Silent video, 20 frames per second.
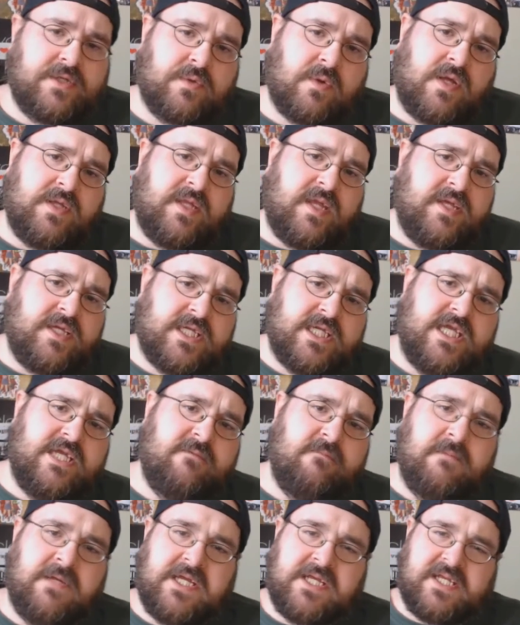That's right, they
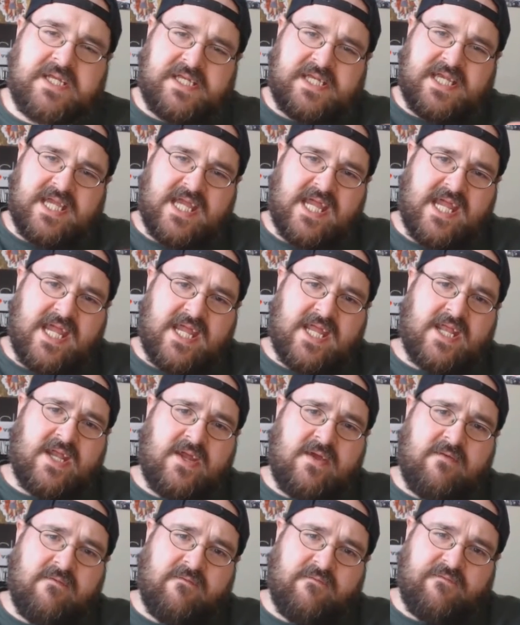sent me
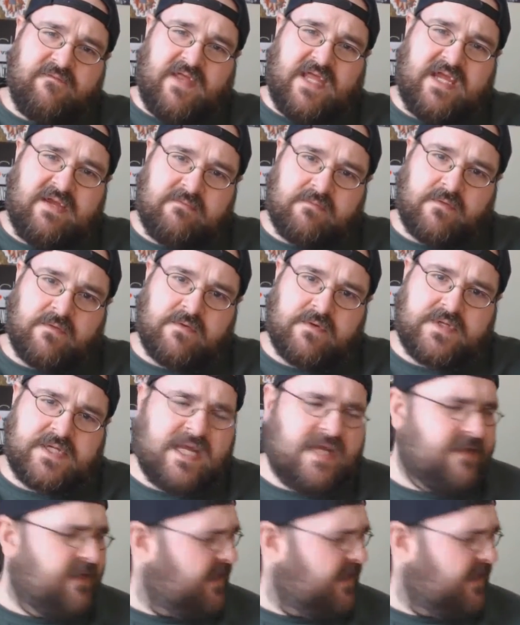10 flavors.